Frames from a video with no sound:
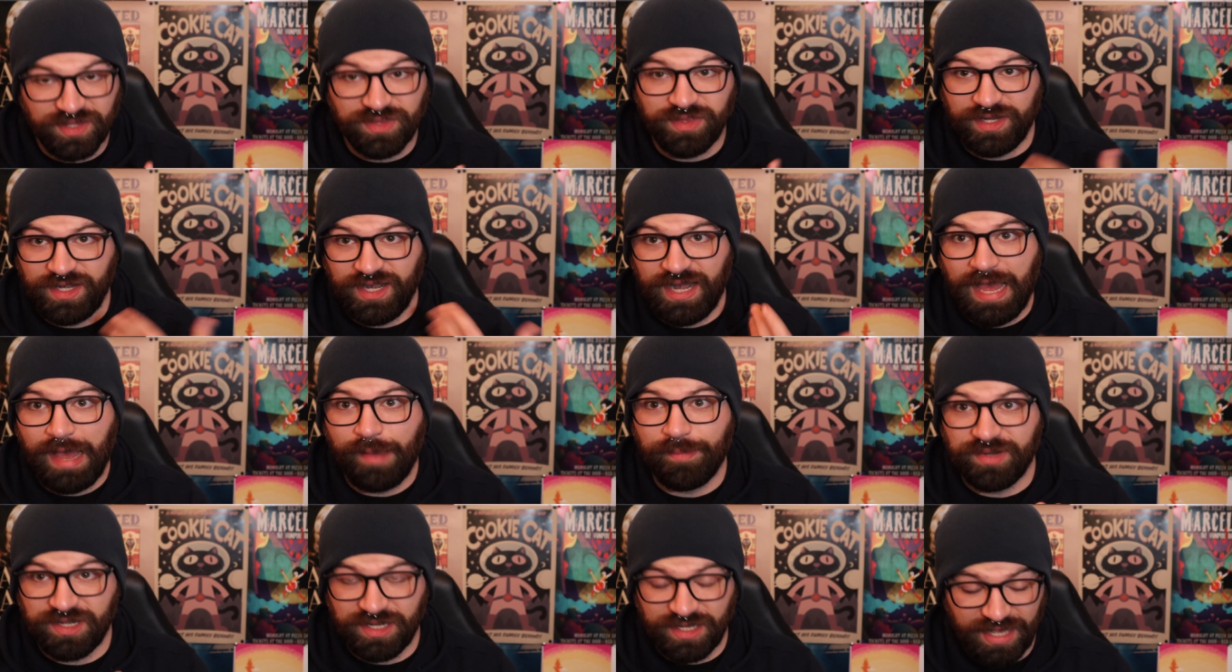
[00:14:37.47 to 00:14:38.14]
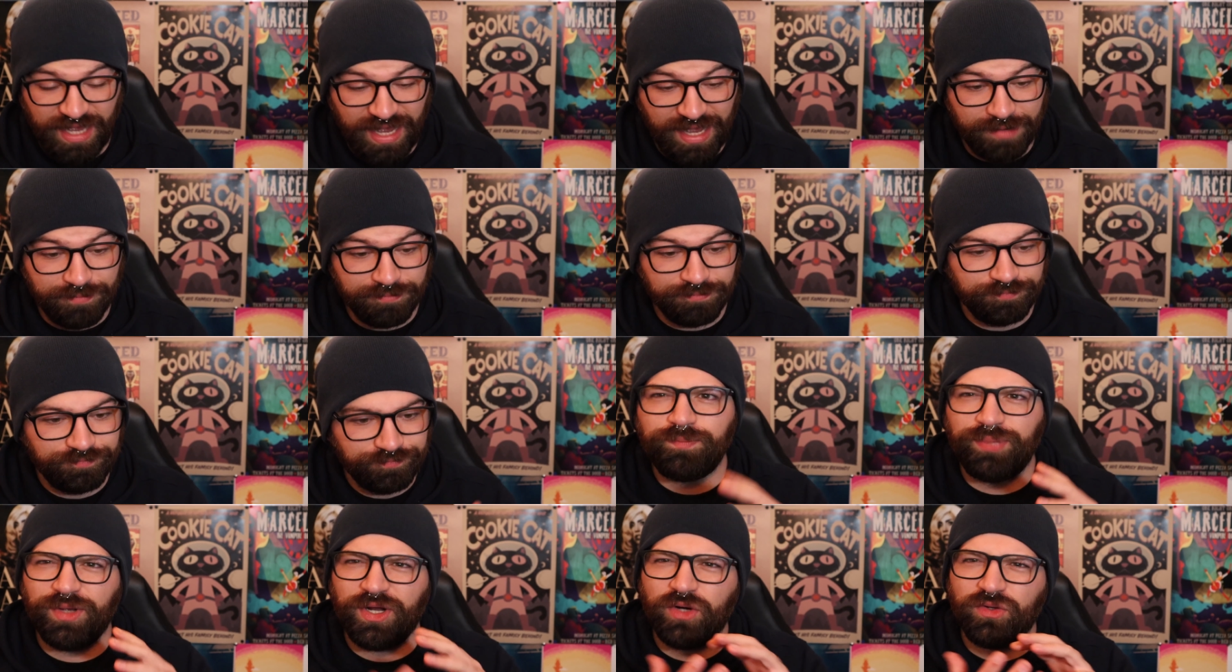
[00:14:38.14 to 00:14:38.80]
And then it happened
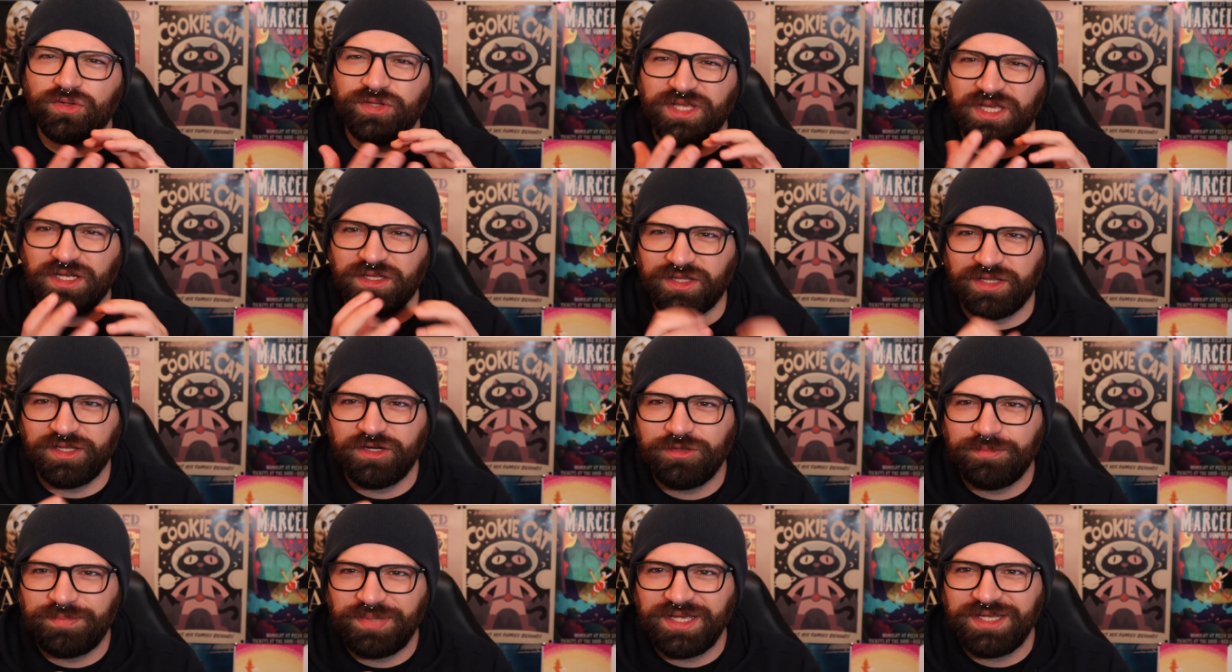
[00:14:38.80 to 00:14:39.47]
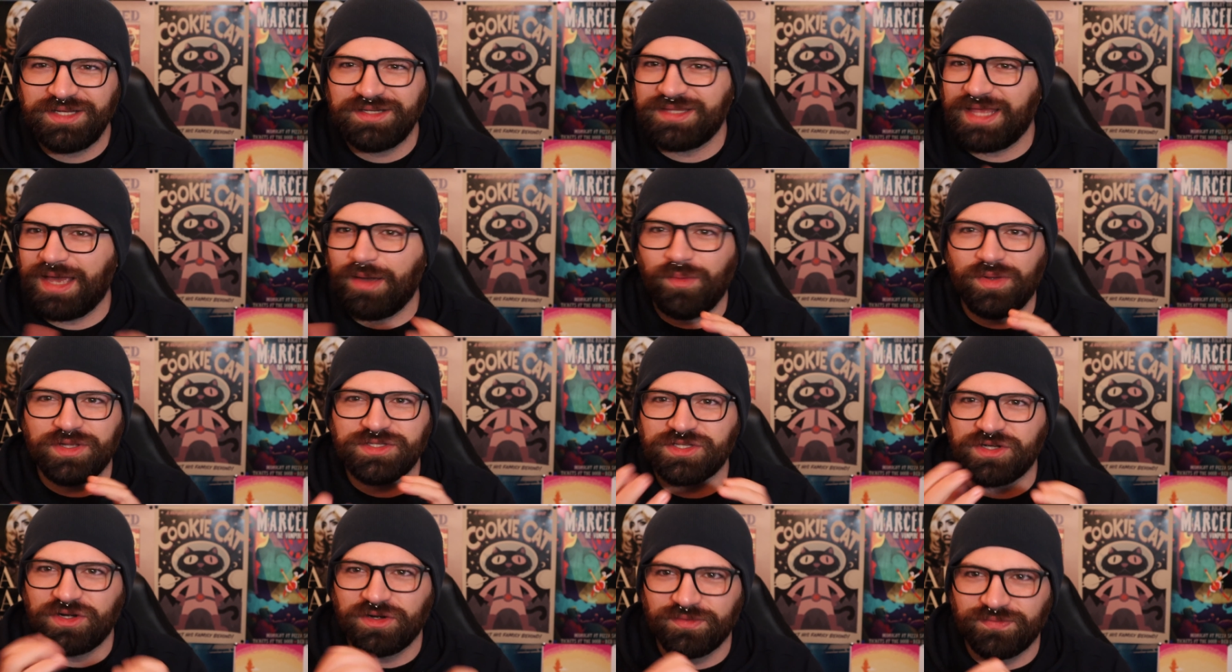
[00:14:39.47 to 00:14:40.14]
again, but only a little bit. That
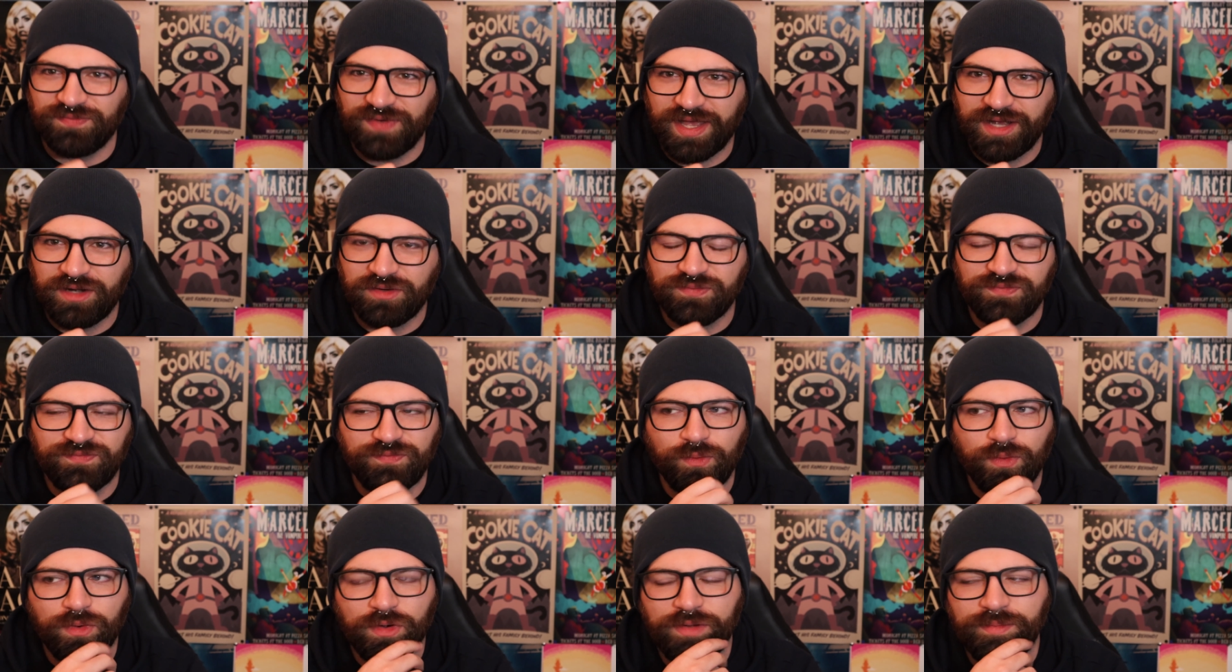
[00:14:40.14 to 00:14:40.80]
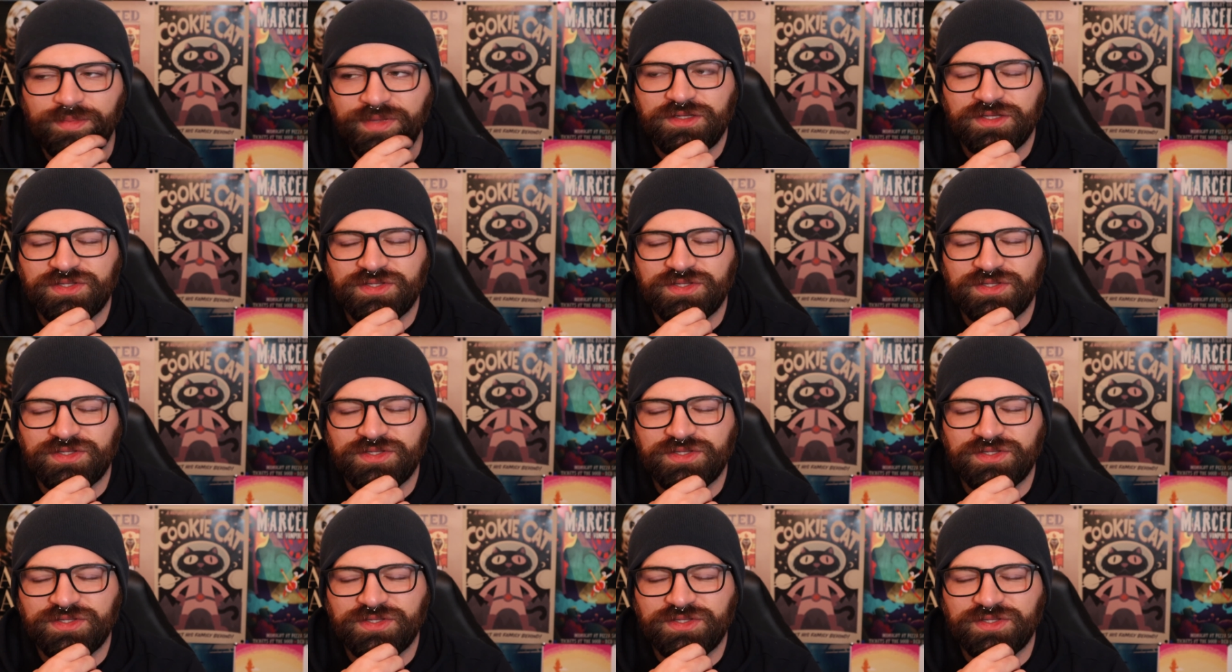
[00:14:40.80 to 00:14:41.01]
wasn't her final form.